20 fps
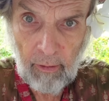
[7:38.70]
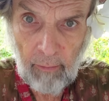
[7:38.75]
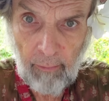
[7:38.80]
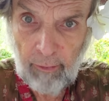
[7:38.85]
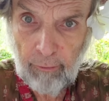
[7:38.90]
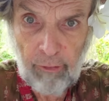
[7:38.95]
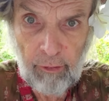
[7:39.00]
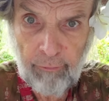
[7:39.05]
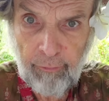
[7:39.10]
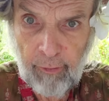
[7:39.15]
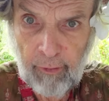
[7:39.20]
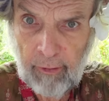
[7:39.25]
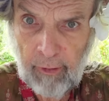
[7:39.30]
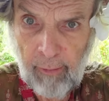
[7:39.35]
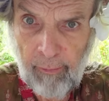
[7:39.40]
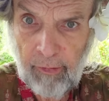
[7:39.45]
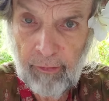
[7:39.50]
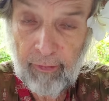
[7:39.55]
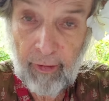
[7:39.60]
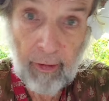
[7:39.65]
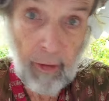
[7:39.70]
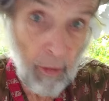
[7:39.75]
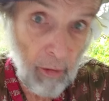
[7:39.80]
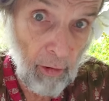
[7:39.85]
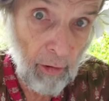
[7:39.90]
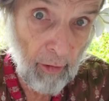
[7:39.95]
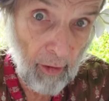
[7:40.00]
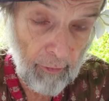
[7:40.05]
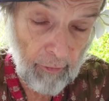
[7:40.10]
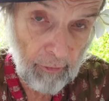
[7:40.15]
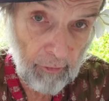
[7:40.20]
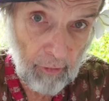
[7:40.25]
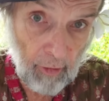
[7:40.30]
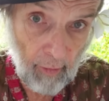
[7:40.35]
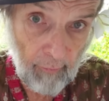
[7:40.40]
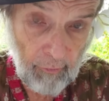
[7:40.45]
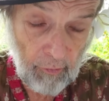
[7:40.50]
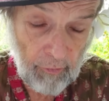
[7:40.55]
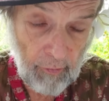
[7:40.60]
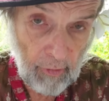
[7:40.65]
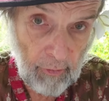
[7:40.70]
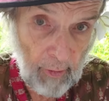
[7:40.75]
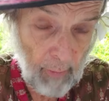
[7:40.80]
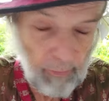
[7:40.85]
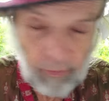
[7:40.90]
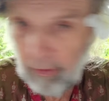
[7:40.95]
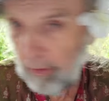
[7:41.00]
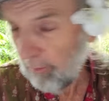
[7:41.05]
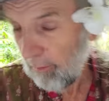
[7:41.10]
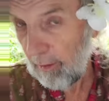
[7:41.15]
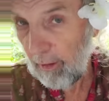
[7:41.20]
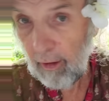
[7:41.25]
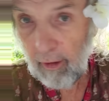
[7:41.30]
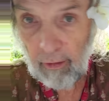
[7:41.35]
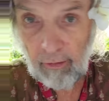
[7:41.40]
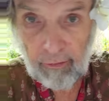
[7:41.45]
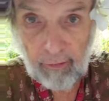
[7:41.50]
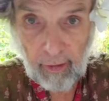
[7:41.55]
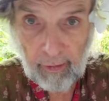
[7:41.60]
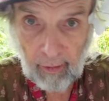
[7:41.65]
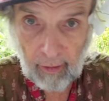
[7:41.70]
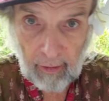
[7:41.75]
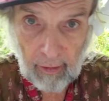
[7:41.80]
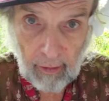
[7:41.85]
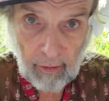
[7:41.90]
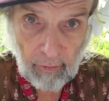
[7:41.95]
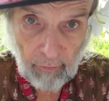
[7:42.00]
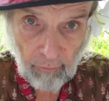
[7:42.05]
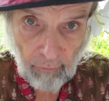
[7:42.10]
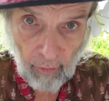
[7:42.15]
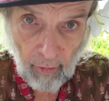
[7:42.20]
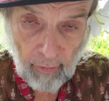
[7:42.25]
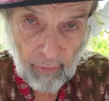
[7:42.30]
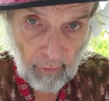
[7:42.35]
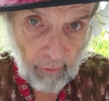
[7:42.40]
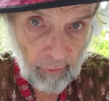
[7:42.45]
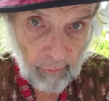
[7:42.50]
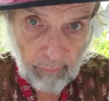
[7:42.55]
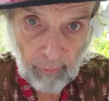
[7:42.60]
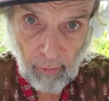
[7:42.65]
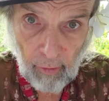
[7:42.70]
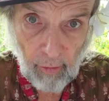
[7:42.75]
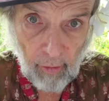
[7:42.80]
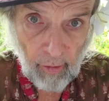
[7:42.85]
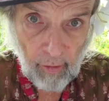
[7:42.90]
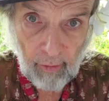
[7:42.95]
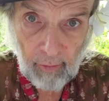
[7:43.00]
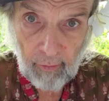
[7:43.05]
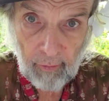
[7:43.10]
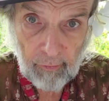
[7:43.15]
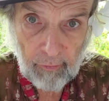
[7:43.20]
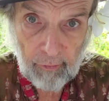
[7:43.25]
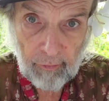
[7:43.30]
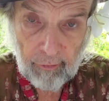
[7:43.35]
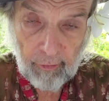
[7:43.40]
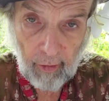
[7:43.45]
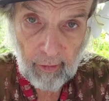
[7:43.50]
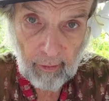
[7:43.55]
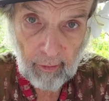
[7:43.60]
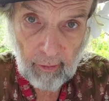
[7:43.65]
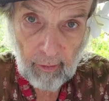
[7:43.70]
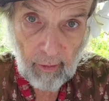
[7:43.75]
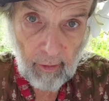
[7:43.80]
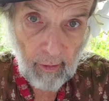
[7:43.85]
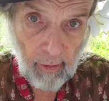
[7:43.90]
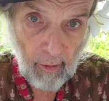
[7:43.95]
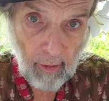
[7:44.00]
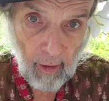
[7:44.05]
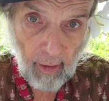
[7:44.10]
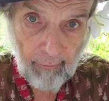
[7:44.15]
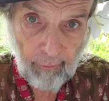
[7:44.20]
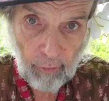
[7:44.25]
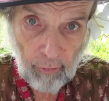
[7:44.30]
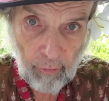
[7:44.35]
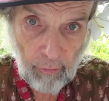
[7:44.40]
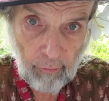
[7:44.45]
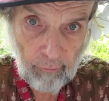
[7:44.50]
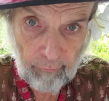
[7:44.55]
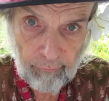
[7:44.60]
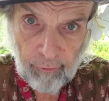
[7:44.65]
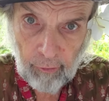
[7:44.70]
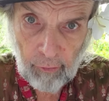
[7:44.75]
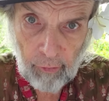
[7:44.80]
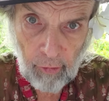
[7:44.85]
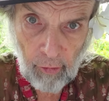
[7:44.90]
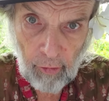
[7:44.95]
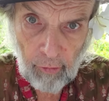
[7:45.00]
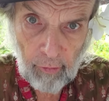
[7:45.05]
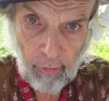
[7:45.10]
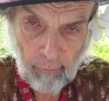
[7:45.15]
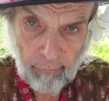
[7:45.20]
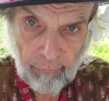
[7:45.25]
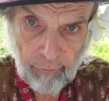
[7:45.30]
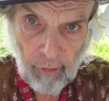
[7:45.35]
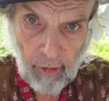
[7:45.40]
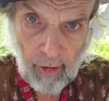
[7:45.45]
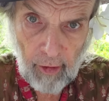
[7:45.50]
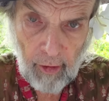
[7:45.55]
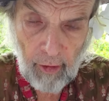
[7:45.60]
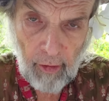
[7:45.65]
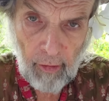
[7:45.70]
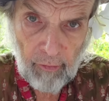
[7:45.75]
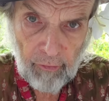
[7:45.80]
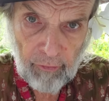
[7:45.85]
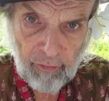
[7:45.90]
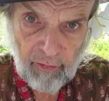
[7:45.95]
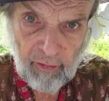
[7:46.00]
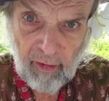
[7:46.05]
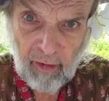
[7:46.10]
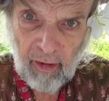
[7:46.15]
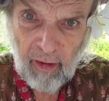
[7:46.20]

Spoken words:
I mean, Christopher Columbus was like, oh, I discovered St. Thomas. It's like a hit-and-run explorer. It's just like, have a few Coco Frios,